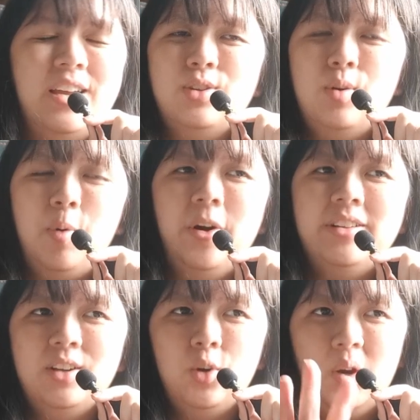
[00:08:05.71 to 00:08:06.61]
there's no
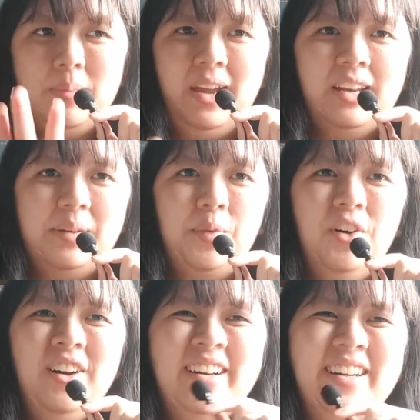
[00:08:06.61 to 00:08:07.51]
point in going back
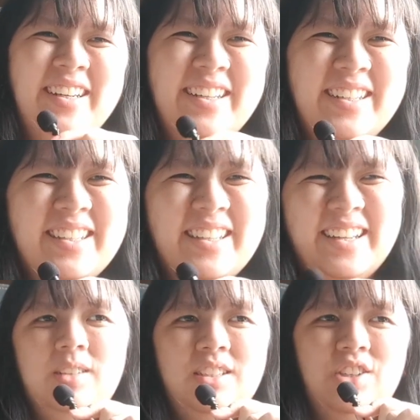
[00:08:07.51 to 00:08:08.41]
anymore.
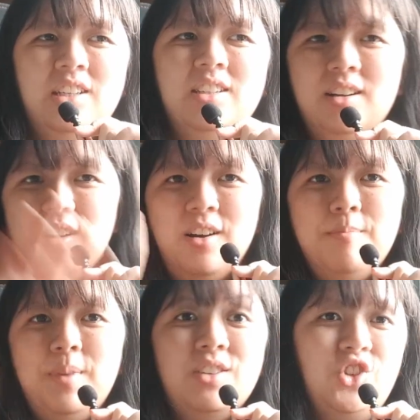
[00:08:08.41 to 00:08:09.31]
This is just a
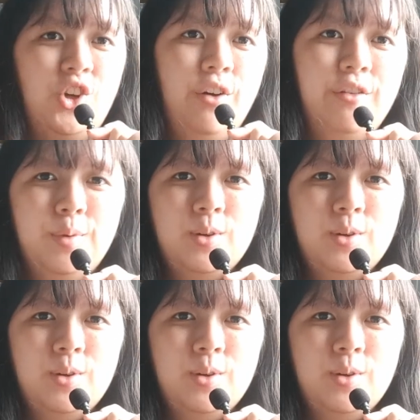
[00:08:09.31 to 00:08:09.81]
mixture of